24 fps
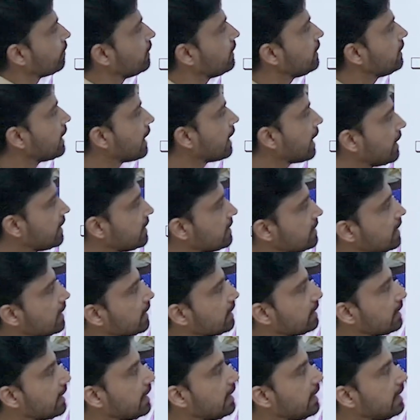the
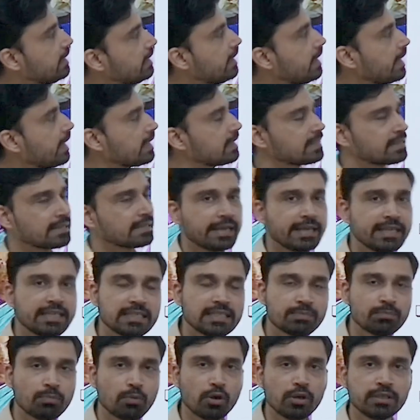alleged Delhi
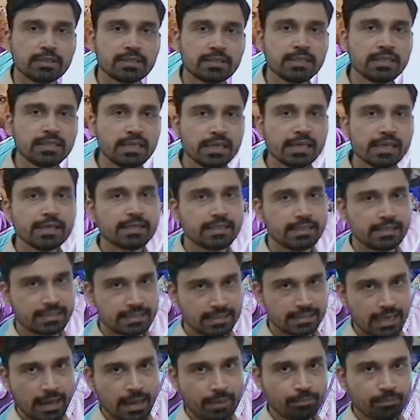excise policy
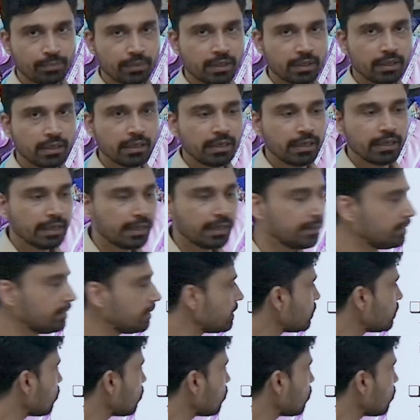scam. In this